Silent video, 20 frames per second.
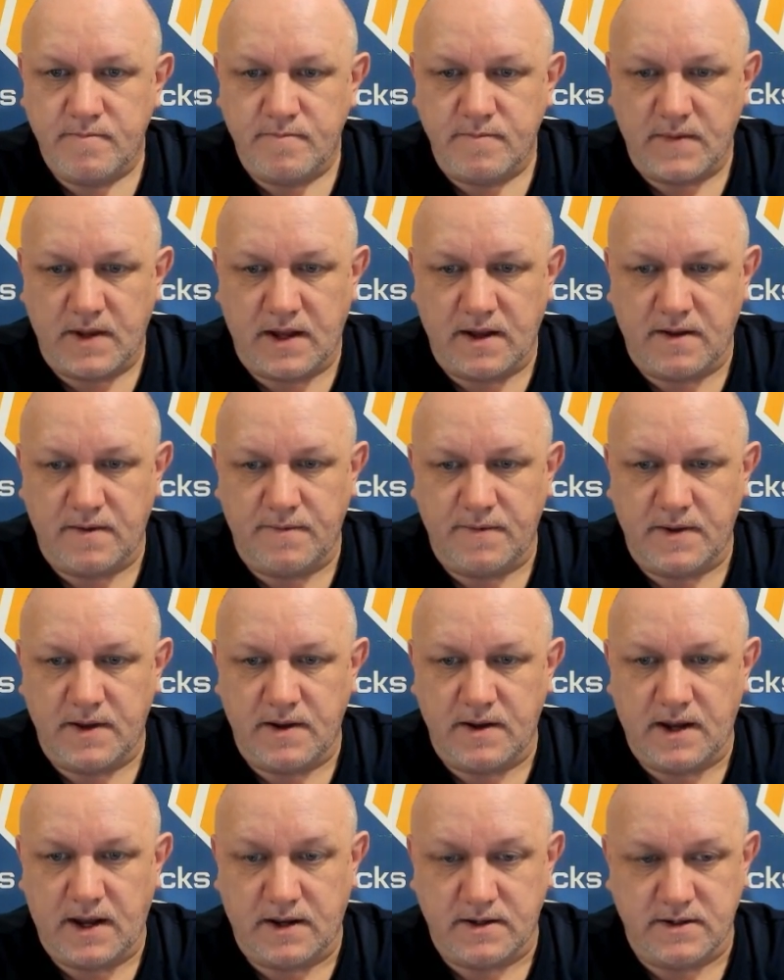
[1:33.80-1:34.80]
And
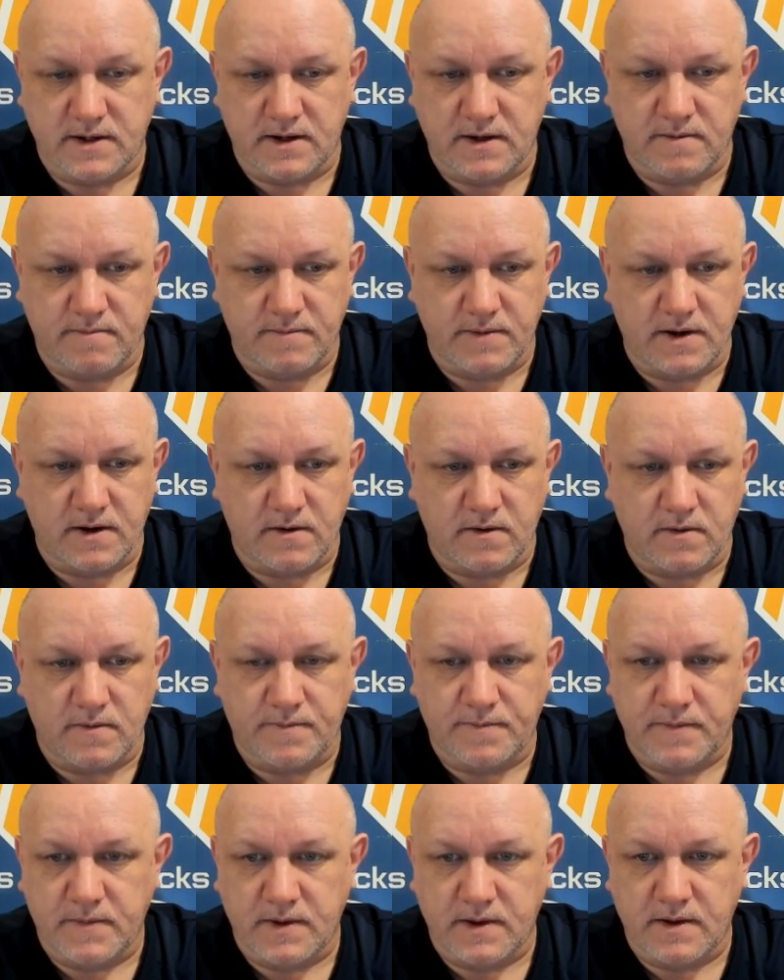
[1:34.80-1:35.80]
as a,
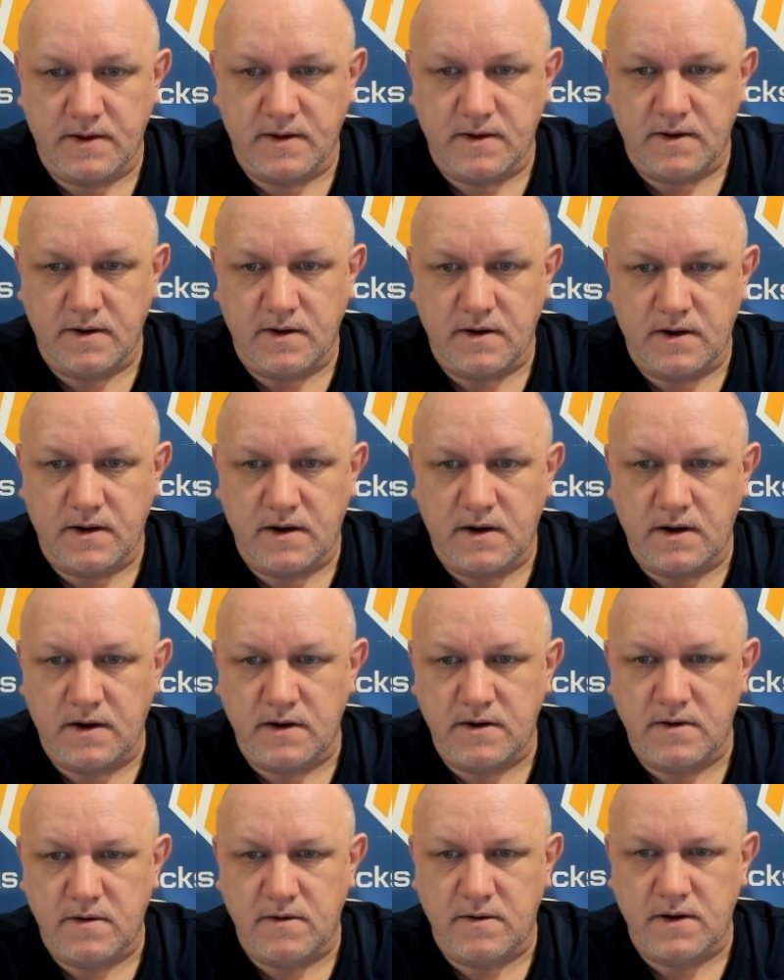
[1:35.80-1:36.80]

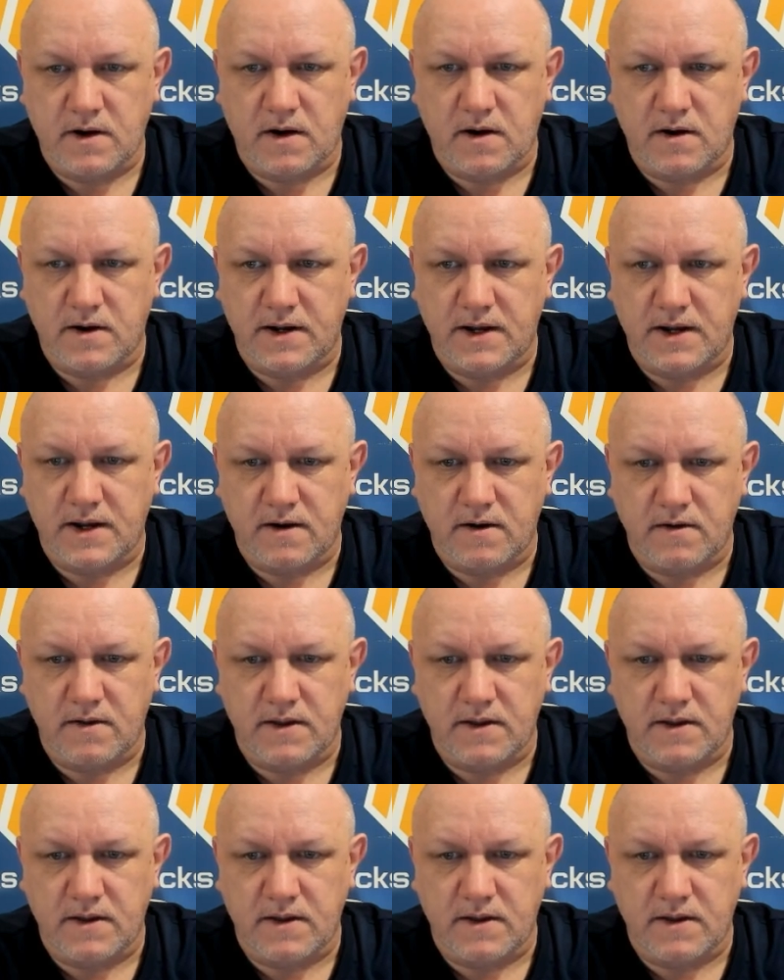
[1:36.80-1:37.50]
underdog here,